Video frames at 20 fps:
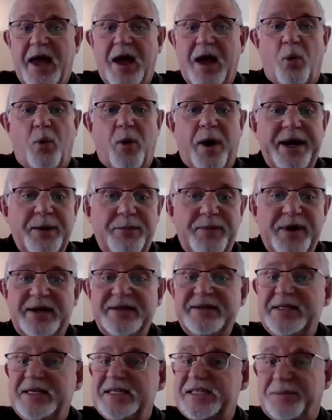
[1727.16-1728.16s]
What
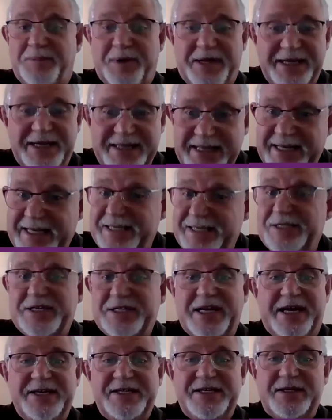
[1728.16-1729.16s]
about disability
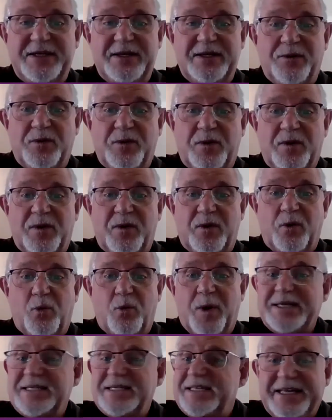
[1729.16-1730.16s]
legislation?
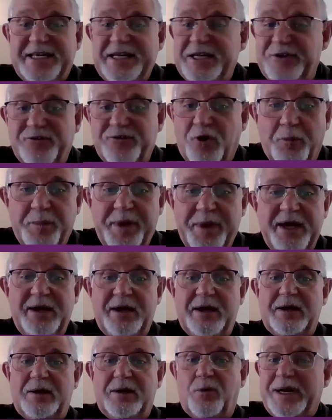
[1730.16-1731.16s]
What's in it for
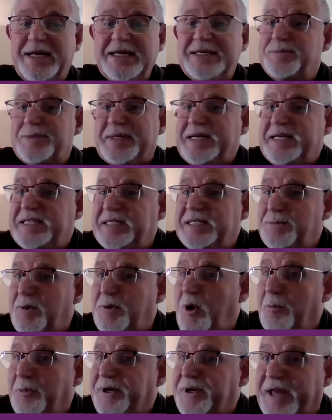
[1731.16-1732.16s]
me? What is reasonable
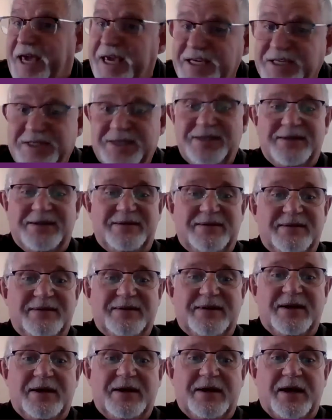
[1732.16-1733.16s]
accommodation?
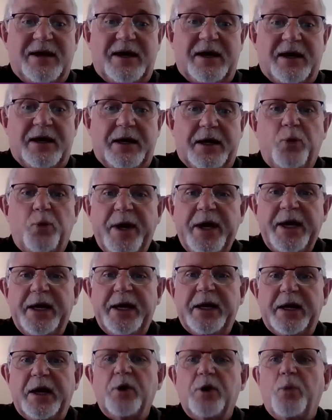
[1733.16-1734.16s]
And
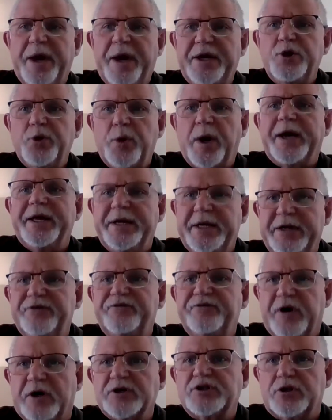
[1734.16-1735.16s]
where and when do I
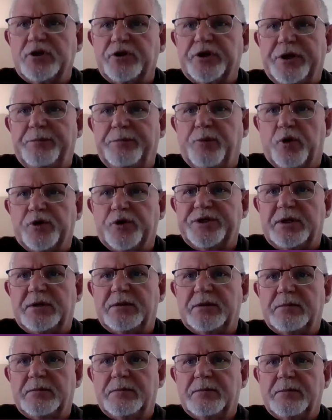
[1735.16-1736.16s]
need functional reporting?
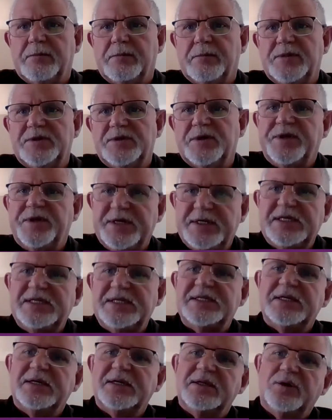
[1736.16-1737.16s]
So this
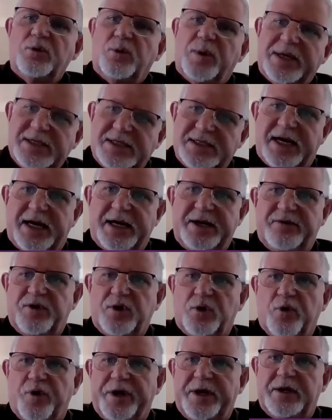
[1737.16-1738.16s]
is the one side of
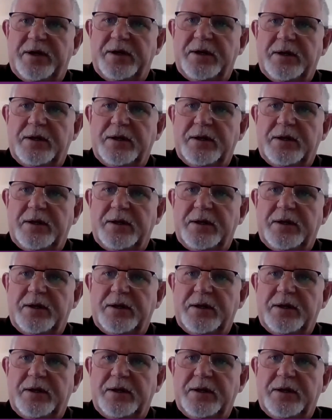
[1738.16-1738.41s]
the coin.